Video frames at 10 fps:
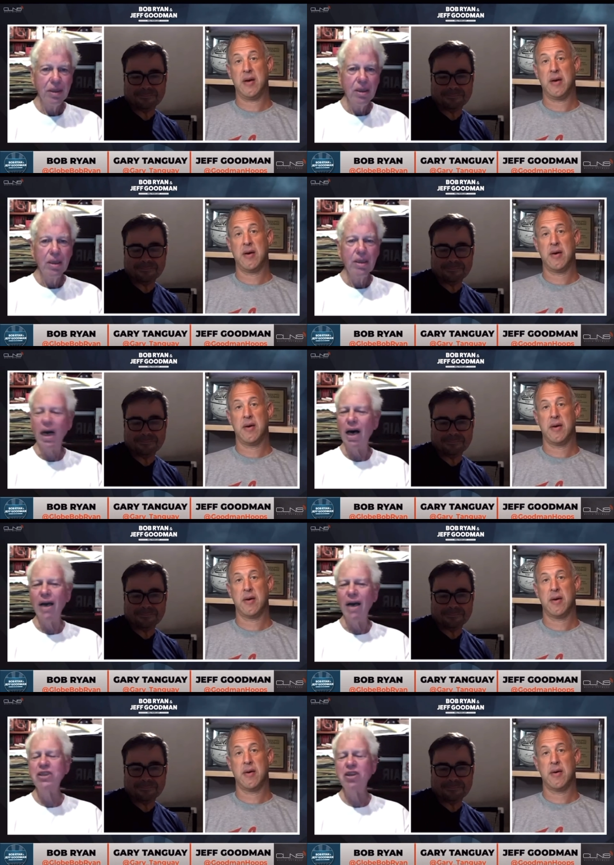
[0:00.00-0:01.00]
Speaker 1: No, he's
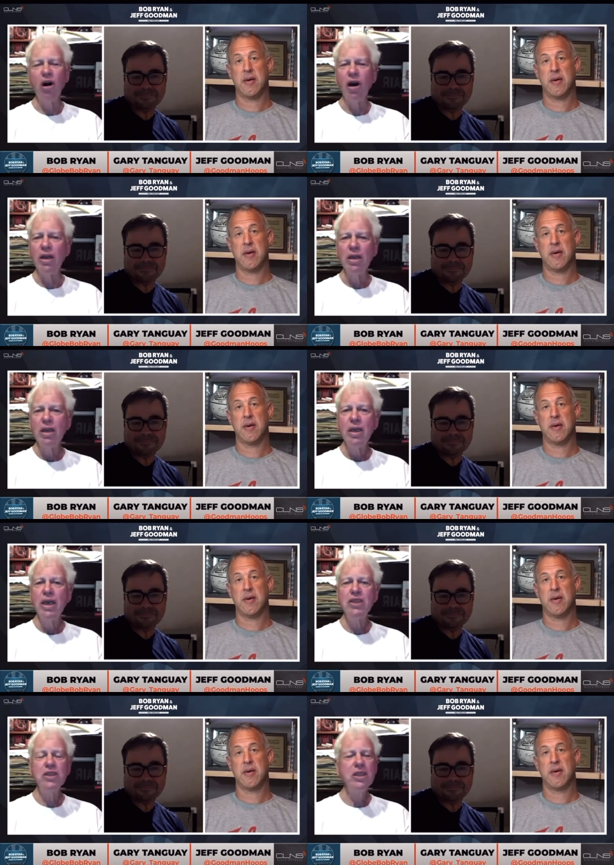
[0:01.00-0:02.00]
gone. He's
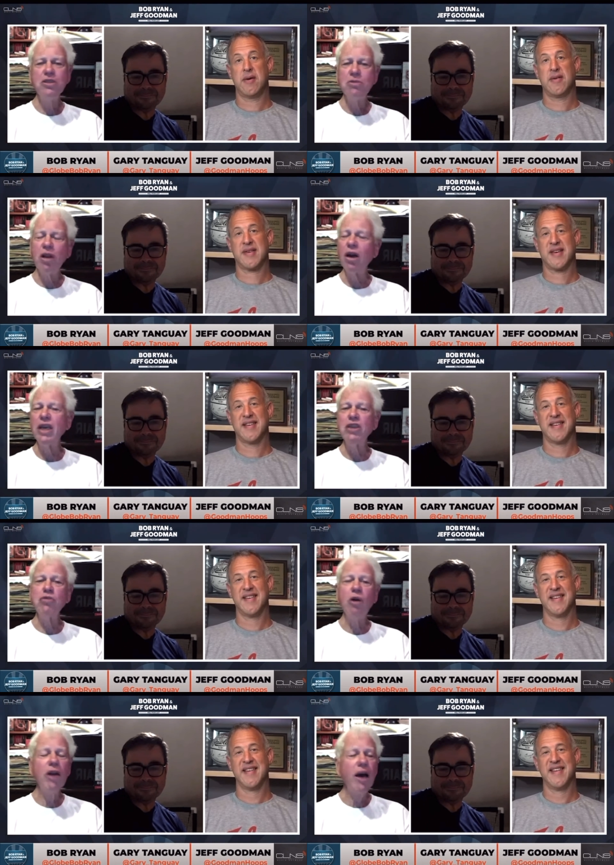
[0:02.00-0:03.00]
he's look, he's
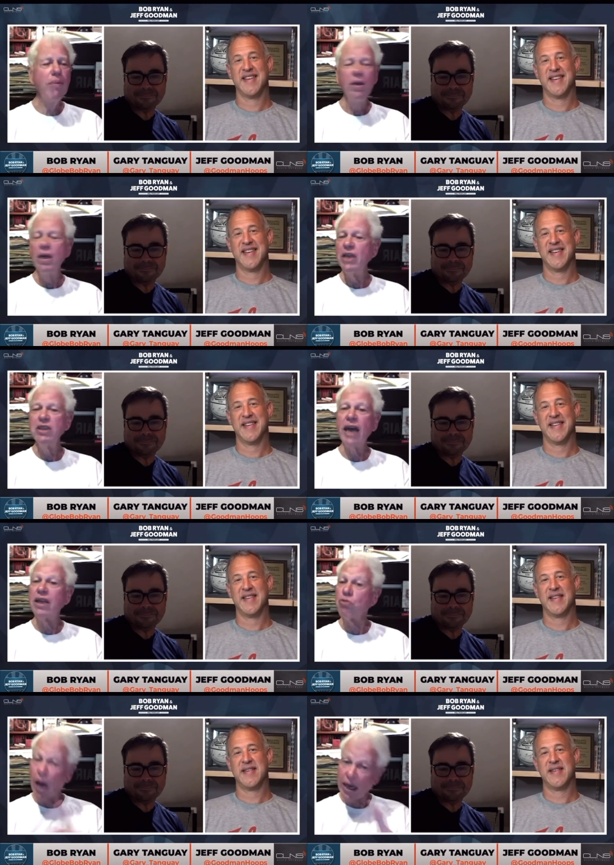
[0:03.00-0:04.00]
grown up. He's had the
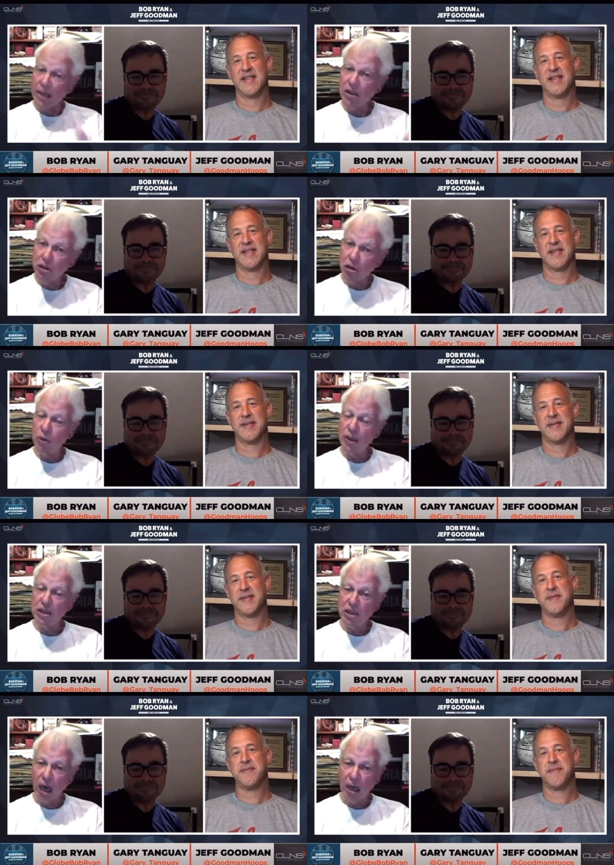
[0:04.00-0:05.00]
right to do what he's
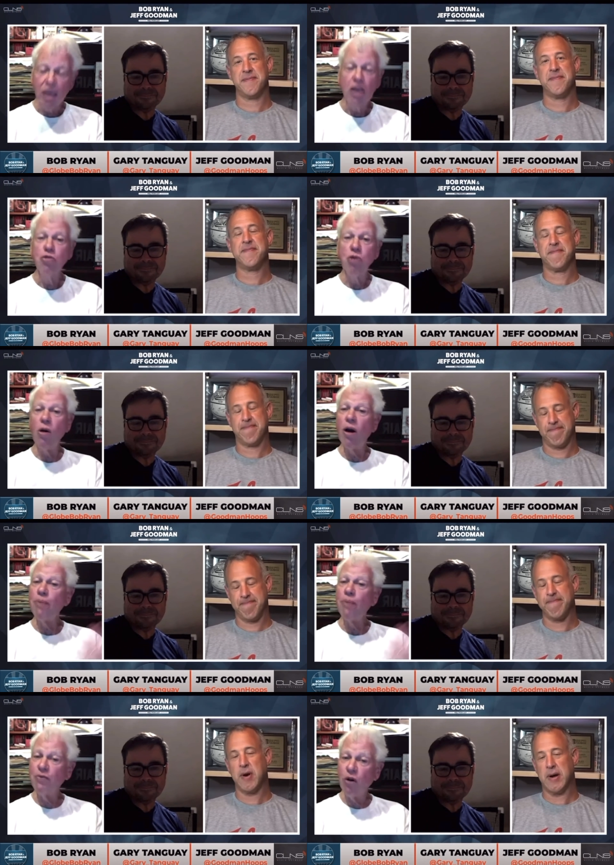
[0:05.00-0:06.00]
done. Grow up
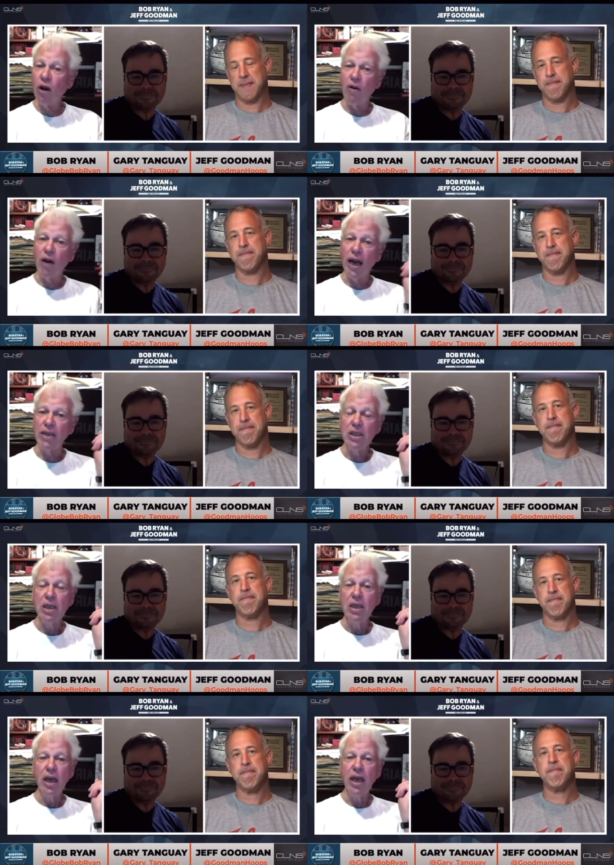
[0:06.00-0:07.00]
before our eyes
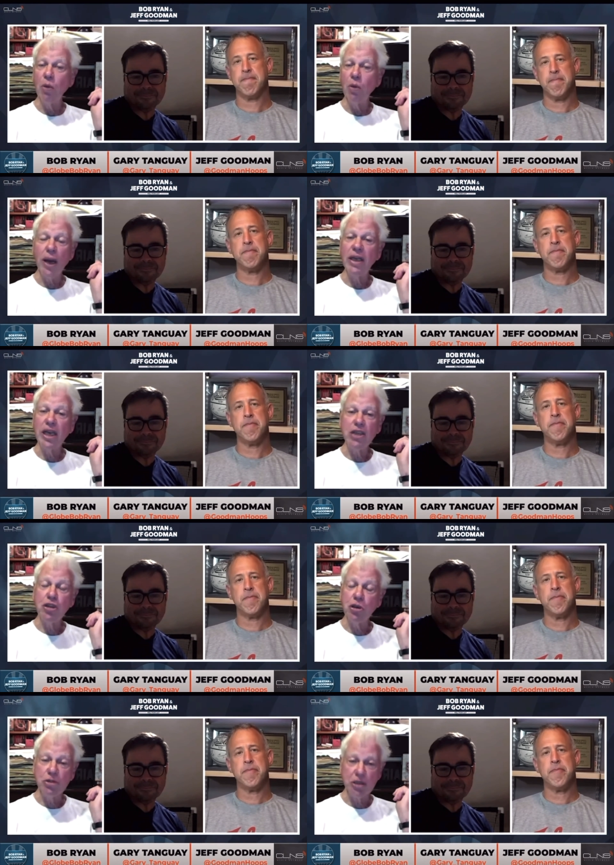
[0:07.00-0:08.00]
in a way that he
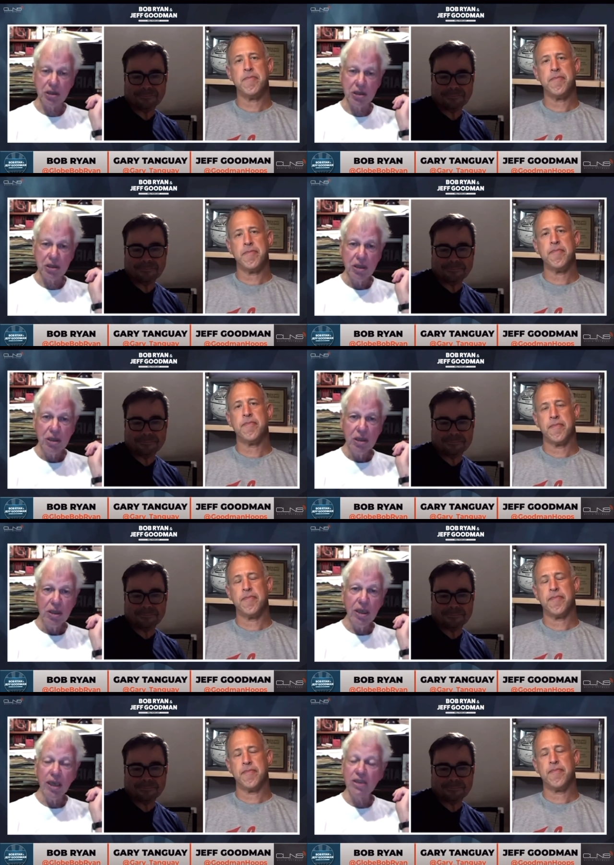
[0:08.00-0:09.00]
chooses, and
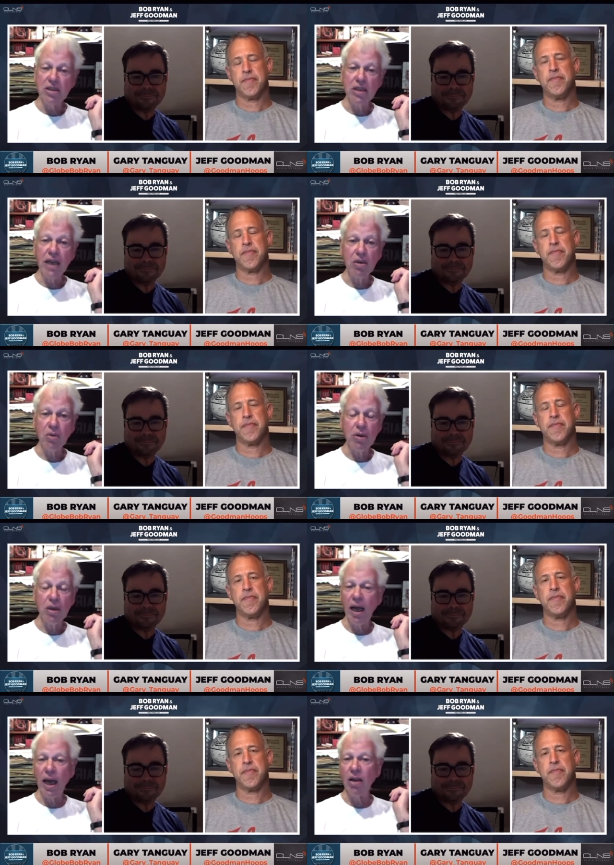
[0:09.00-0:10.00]
that's not the. Uh,
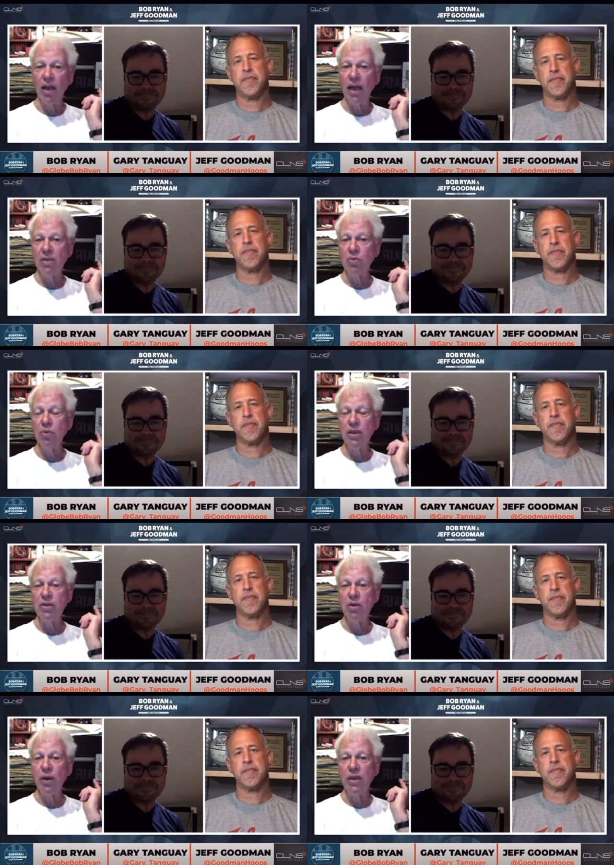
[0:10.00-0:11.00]
I don't like what the
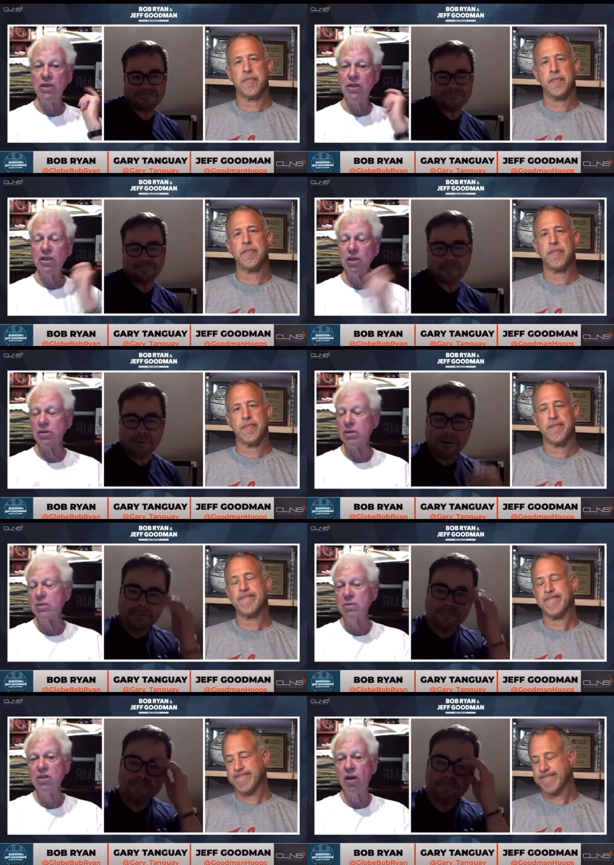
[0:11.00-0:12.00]
way he's chosen. Yeah.
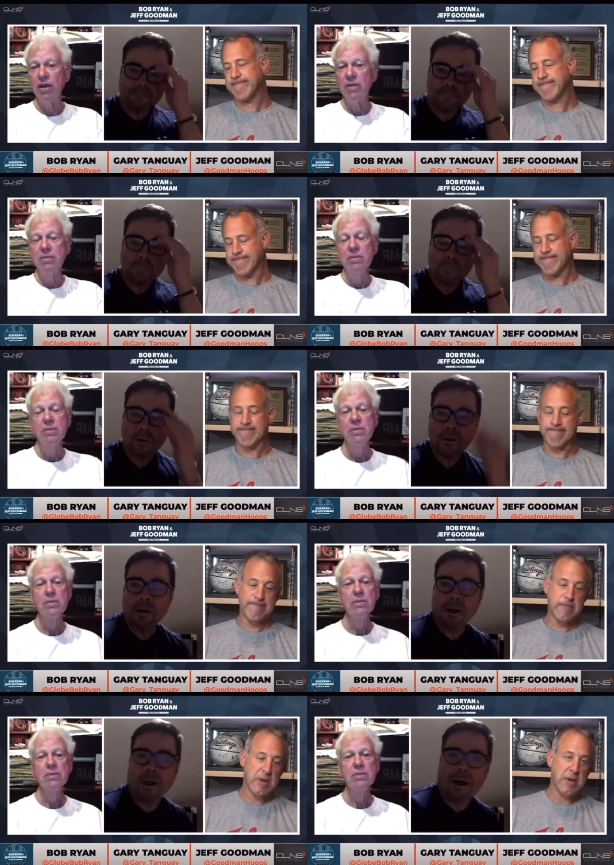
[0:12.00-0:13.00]
Sorry.
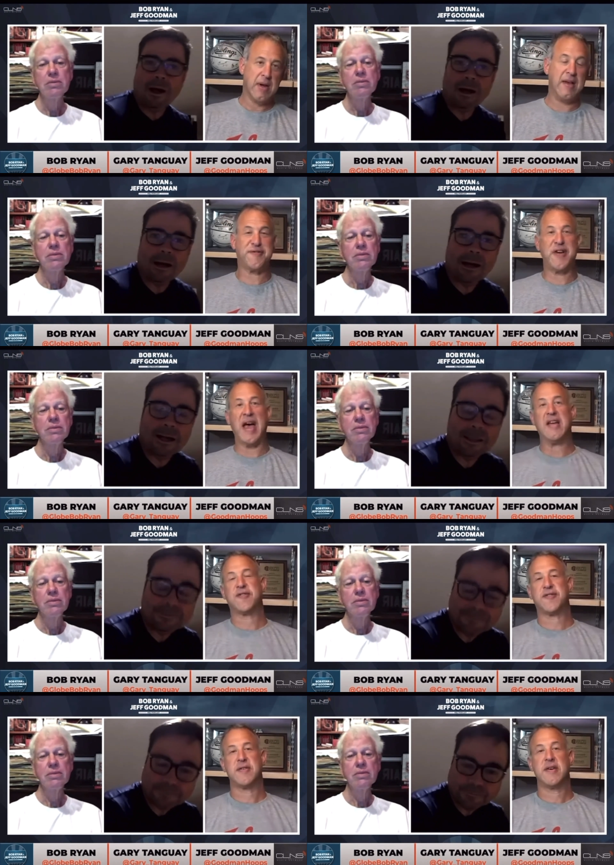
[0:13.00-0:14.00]
He's
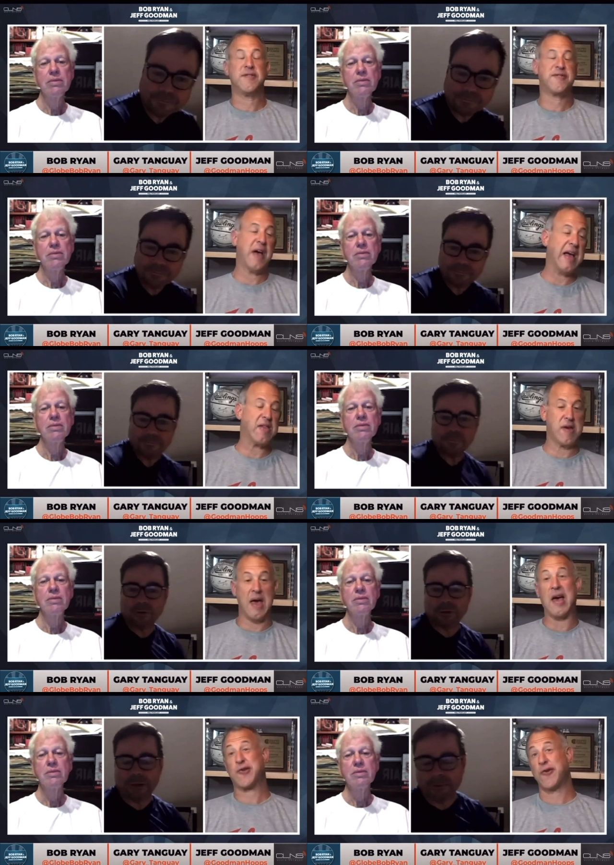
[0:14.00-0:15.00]
changed. He's changed.
Speaker 2: He
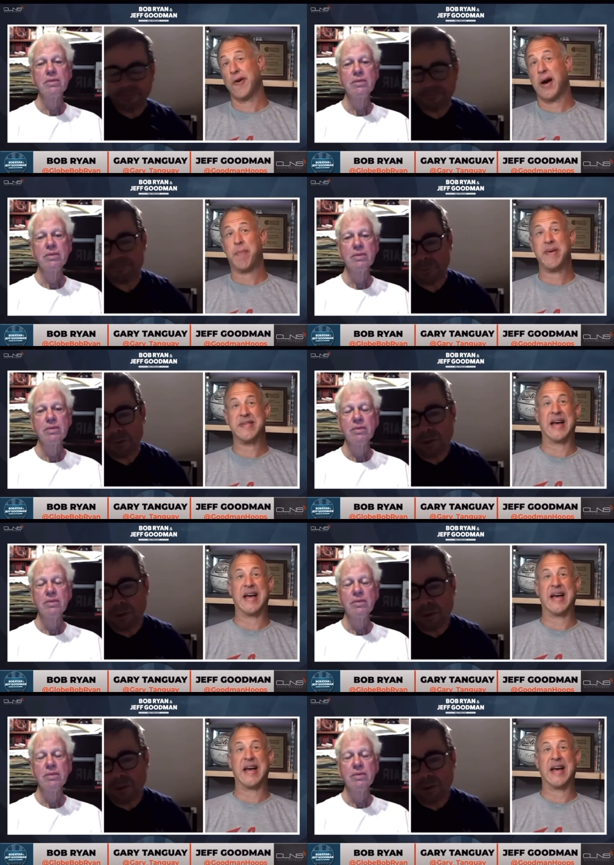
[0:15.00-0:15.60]
has grown up. He's not the